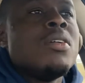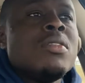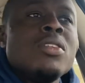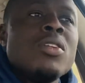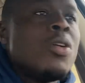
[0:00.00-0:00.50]

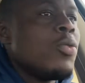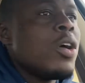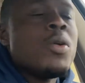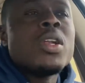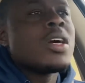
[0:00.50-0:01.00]
we don't
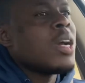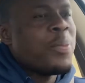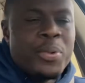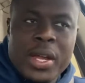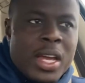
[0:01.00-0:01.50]
want to
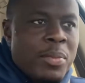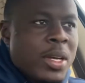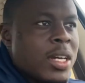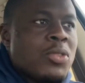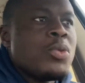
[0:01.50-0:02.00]
comprehend
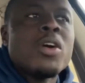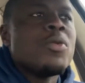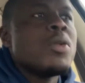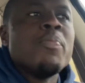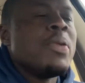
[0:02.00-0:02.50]
because we don't
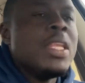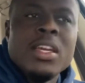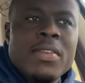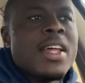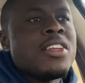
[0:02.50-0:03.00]
want to
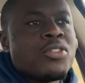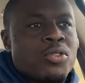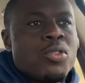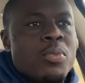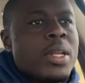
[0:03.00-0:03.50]
believe that it's
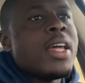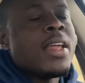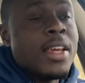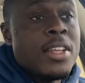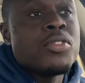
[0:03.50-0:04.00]
true, but that
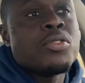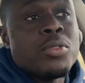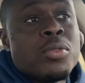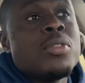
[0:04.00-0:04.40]
is true.